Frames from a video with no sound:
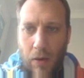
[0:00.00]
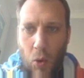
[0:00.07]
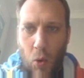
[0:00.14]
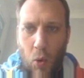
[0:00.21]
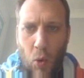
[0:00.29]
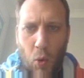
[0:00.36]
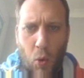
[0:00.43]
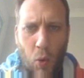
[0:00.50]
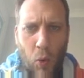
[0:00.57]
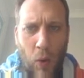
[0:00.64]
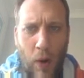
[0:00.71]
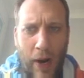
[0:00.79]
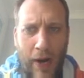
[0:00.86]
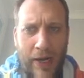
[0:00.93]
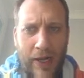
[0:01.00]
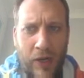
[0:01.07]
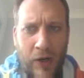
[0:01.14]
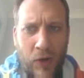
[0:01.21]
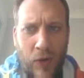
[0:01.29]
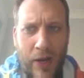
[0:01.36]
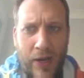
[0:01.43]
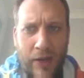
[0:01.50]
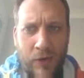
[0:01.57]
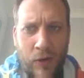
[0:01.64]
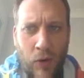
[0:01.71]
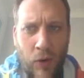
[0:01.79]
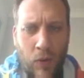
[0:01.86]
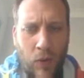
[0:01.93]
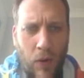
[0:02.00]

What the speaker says: Ooh, Alien Creek is cool.